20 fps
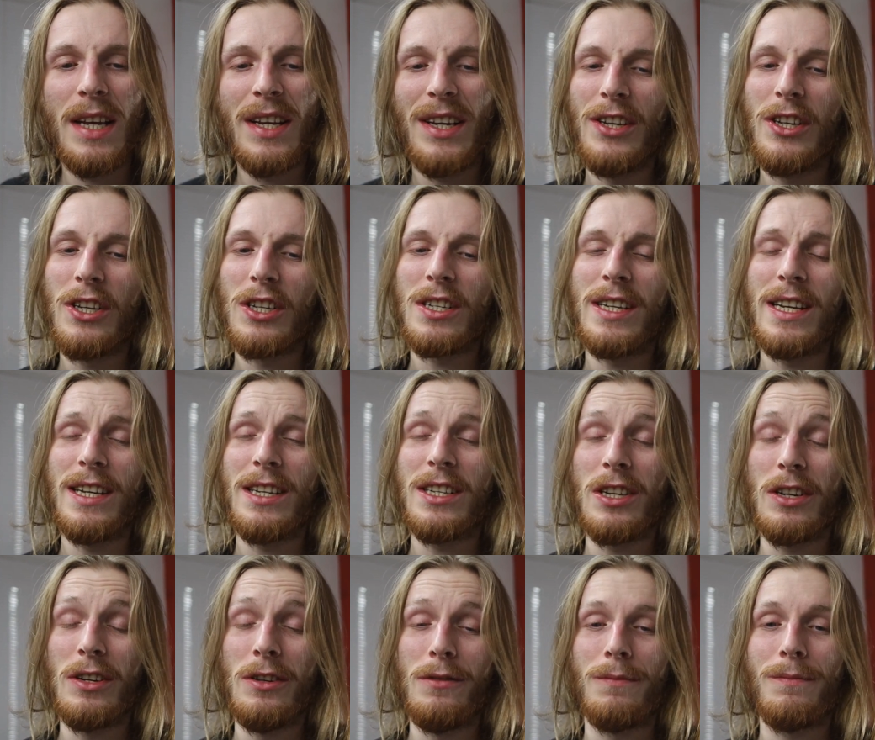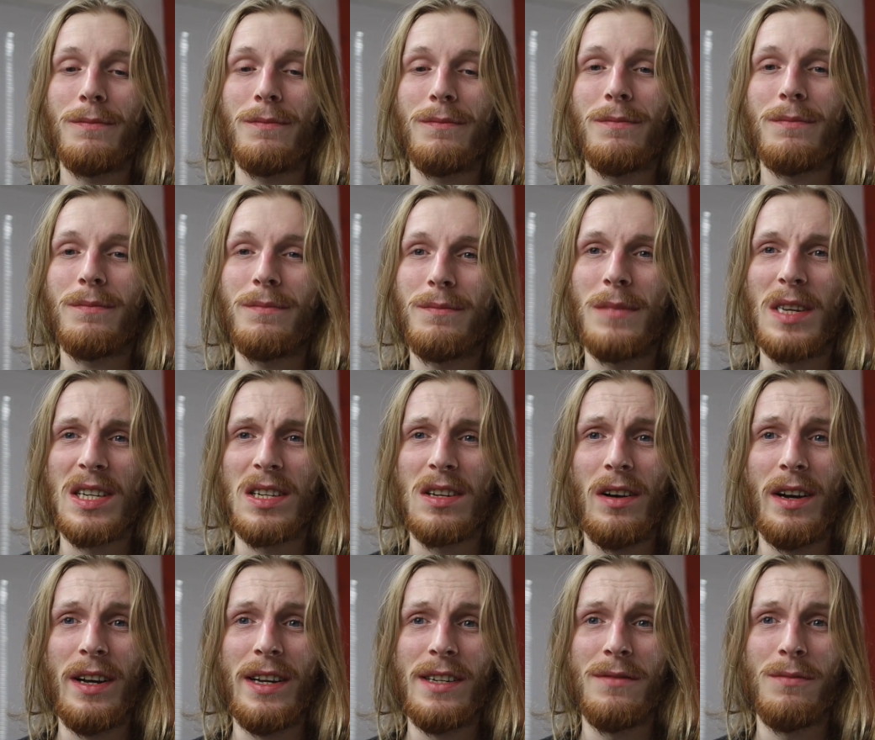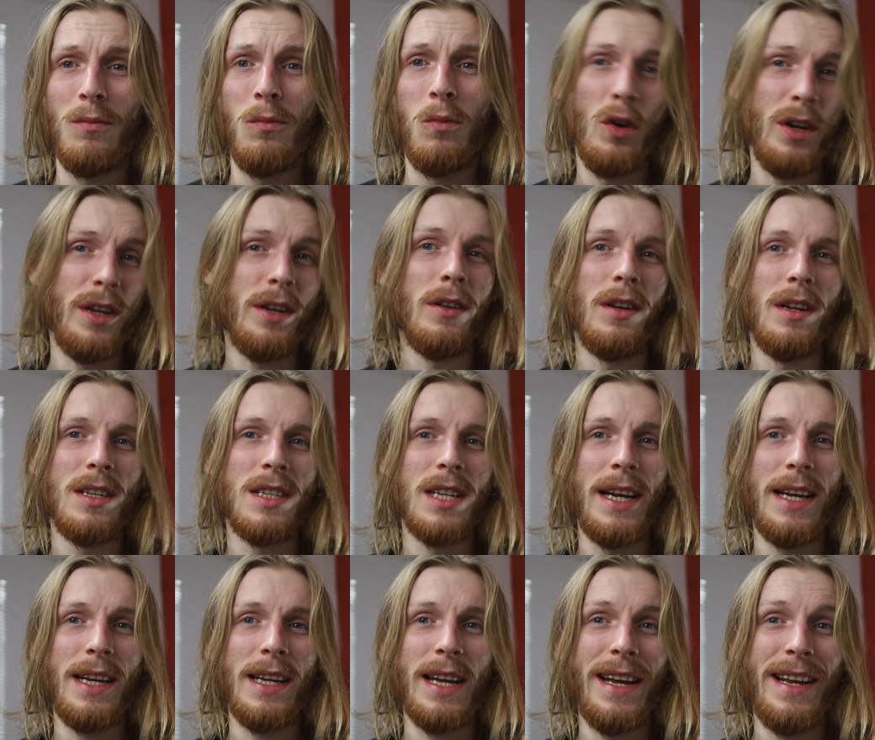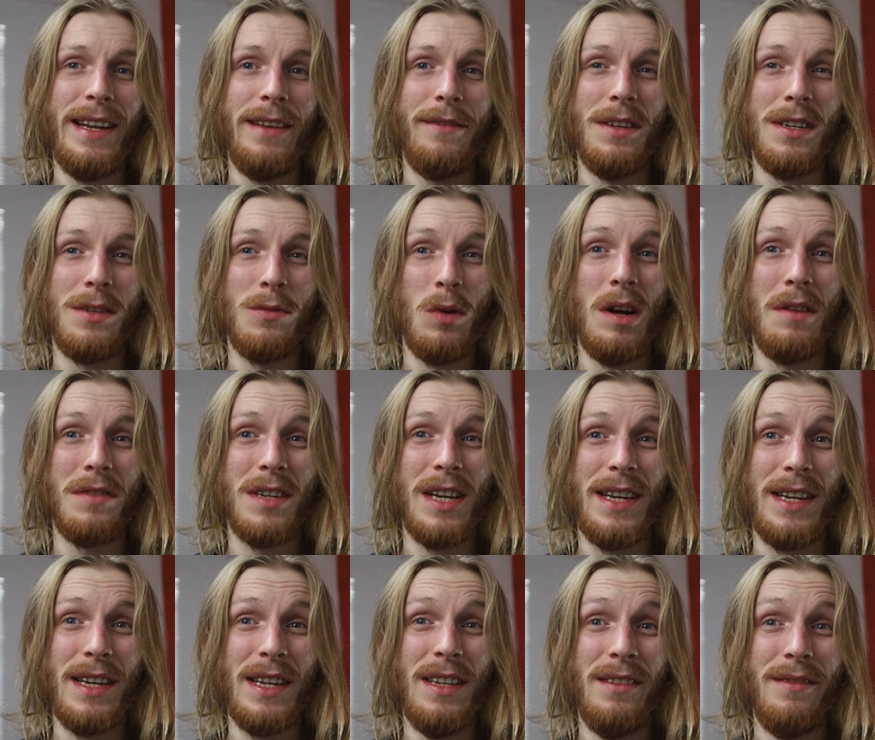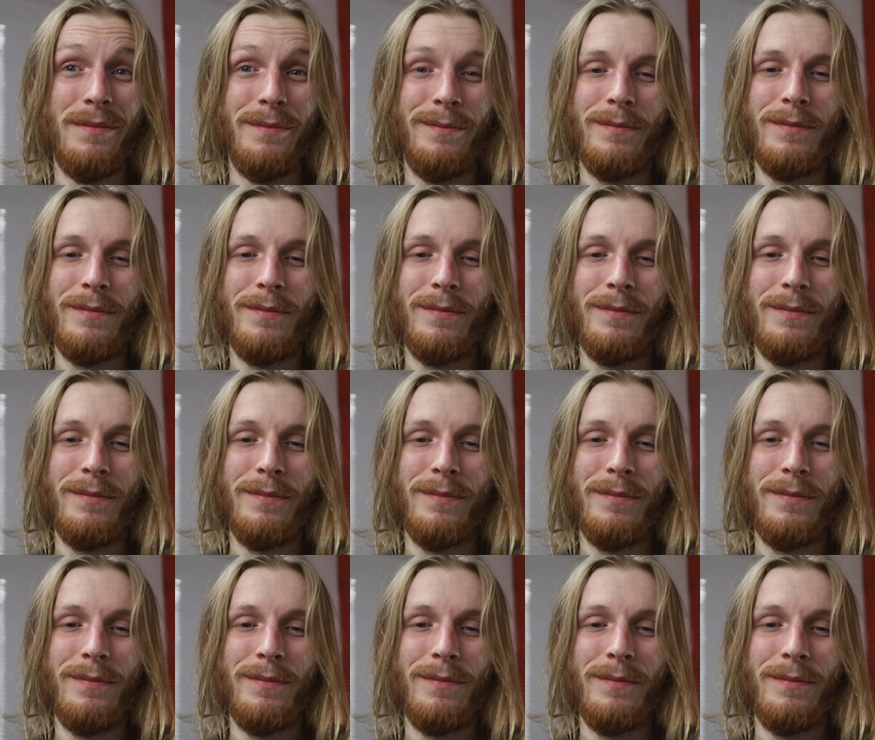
you just need to decide what you're going to take and if it's worth taking.